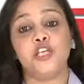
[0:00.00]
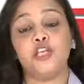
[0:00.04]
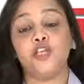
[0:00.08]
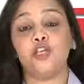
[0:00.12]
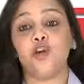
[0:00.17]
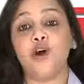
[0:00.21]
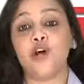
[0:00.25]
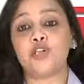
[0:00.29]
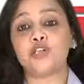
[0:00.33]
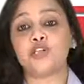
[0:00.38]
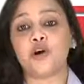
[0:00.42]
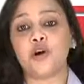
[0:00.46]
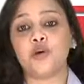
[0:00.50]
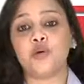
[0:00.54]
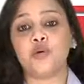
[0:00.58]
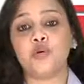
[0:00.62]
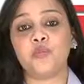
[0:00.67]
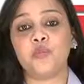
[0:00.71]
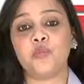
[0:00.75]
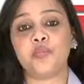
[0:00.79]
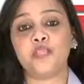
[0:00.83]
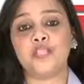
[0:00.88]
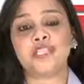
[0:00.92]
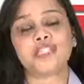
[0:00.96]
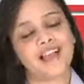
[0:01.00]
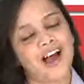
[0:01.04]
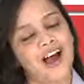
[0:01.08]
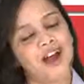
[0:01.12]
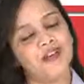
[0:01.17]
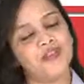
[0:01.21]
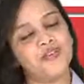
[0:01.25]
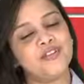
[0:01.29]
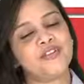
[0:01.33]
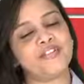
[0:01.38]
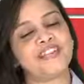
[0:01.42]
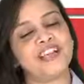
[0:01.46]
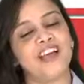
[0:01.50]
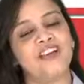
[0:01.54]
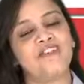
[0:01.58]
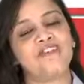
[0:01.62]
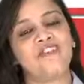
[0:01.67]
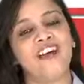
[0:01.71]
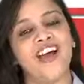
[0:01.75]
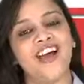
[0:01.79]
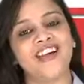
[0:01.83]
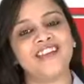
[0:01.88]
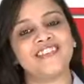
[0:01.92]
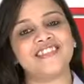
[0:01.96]
Your documents are in safe
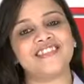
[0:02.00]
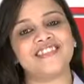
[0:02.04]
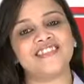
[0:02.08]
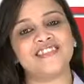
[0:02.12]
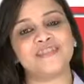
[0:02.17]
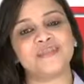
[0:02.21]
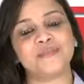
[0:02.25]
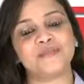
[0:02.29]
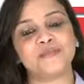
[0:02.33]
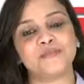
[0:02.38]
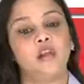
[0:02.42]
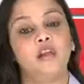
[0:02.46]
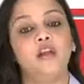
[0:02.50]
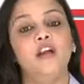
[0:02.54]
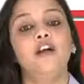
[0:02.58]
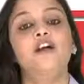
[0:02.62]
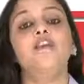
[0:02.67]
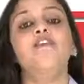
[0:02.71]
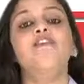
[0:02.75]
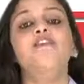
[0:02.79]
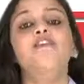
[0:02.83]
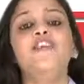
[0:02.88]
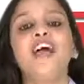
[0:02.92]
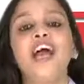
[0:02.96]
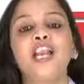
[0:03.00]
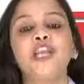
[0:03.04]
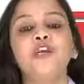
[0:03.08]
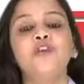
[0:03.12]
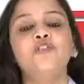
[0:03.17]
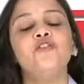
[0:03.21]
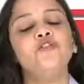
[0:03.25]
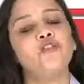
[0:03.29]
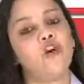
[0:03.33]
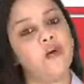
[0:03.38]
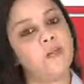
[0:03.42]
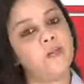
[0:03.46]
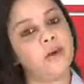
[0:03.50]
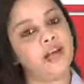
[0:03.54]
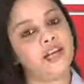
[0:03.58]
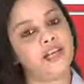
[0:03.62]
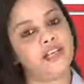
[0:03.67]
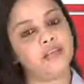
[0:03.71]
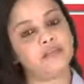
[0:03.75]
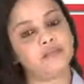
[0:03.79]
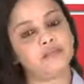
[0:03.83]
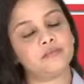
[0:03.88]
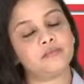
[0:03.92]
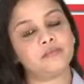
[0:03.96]
hands. Value for money.
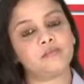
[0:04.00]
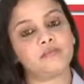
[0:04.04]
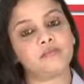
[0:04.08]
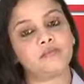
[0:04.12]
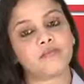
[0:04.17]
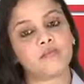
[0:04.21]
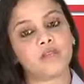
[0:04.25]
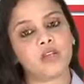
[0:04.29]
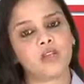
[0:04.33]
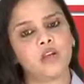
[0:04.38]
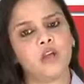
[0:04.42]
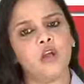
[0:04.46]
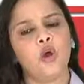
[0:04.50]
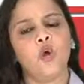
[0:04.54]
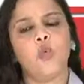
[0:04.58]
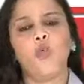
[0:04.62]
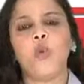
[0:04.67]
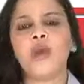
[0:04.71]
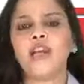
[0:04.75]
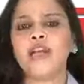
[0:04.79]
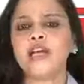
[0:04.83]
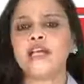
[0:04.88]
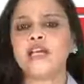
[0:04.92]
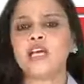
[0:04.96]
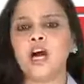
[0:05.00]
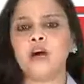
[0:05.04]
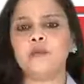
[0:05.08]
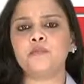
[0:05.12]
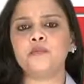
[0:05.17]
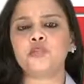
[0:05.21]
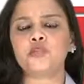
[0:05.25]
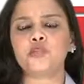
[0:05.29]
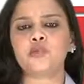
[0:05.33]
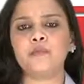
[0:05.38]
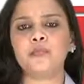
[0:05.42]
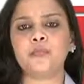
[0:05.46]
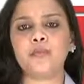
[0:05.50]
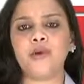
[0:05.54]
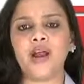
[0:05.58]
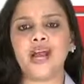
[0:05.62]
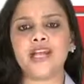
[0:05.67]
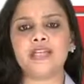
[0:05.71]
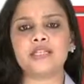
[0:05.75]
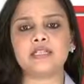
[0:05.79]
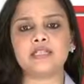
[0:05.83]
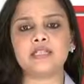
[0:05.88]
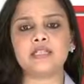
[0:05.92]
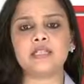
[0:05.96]
When it comes to
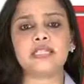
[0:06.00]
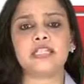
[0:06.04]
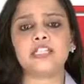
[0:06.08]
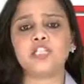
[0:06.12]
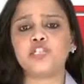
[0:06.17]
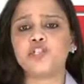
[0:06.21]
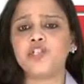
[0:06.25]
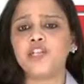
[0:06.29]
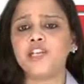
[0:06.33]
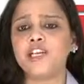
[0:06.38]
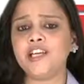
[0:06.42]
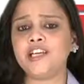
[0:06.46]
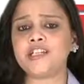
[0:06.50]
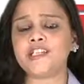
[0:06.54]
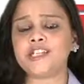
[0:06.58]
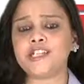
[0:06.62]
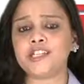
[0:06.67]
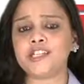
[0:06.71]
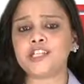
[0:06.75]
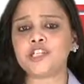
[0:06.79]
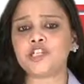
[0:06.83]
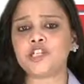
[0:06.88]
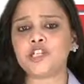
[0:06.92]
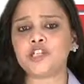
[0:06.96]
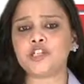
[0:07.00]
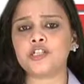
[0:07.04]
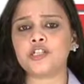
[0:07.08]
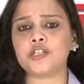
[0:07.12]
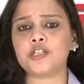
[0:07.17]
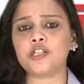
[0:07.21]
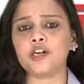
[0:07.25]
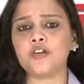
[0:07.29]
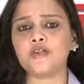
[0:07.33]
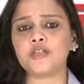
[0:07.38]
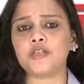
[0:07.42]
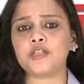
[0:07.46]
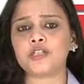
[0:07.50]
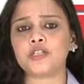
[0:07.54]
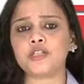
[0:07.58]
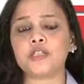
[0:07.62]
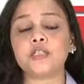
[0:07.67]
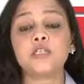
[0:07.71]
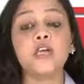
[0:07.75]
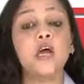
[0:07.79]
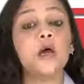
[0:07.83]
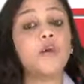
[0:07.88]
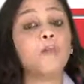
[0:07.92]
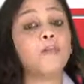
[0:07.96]
prizes, Genius Attestation
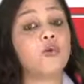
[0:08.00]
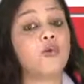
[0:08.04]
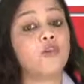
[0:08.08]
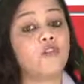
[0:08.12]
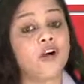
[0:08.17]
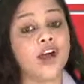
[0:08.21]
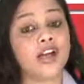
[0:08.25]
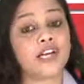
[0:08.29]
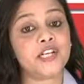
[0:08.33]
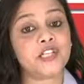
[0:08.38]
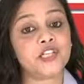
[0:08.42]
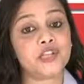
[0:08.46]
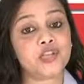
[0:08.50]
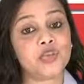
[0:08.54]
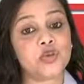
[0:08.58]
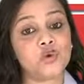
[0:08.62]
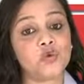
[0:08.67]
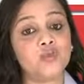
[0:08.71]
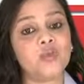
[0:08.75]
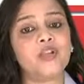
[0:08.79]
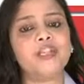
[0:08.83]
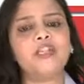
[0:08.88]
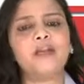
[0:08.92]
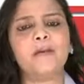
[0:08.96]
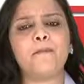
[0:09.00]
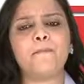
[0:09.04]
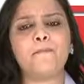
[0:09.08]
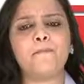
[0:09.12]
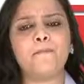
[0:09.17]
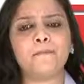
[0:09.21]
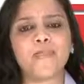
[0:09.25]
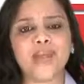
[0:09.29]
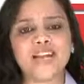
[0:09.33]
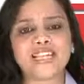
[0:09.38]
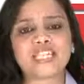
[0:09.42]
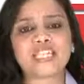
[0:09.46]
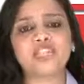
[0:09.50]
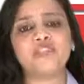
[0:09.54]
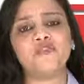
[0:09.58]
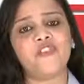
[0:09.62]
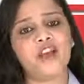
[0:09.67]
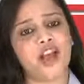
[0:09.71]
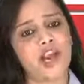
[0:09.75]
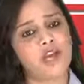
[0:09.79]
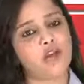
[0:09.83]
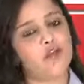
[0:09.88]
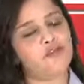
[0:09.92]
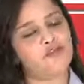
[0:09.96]
Services provides you with the best
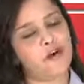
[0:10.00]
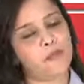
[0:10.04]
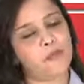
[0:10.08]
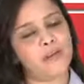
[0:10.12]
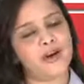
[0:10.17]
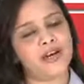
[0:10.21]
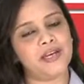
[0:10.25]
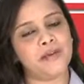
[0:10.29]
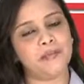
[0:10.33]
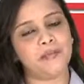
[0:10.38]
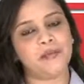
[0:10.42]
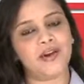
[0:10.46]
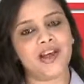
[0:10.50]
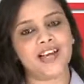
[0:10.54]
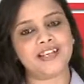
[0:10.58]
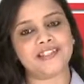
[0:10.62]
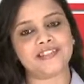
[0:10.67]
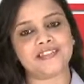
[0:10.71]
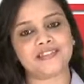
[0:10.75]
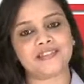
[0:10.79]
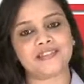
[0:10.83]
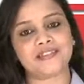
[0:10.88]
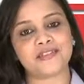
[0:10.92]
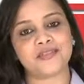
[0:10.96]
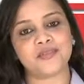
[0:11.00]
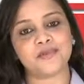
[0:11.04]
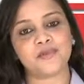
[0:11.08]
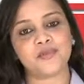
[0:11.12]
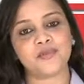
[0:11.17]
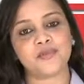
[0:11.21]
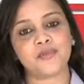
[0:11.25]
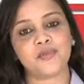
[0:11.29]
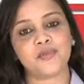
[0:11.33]
value for money prizes.